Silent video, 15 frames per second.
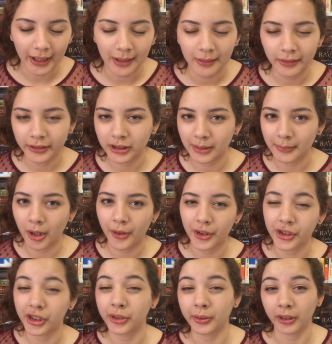that some
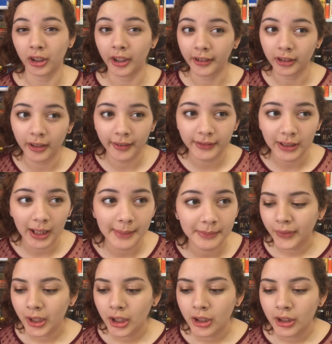authors disregard a lot of times.